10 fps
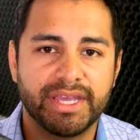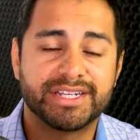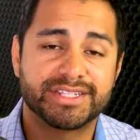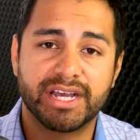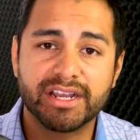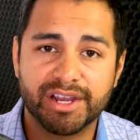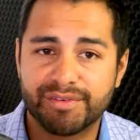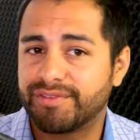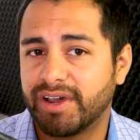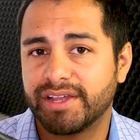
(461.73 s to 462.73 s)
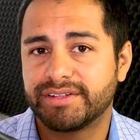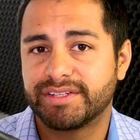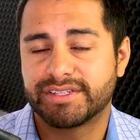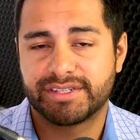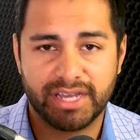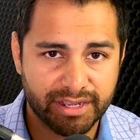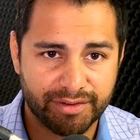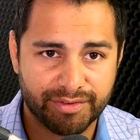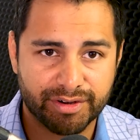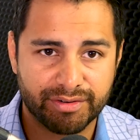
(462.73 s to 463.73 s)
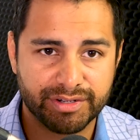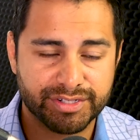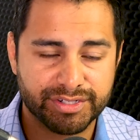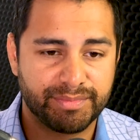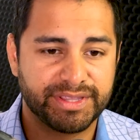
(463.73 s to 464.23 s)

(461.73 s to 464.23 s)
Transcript: does not cover FOD, does not cover corrosion,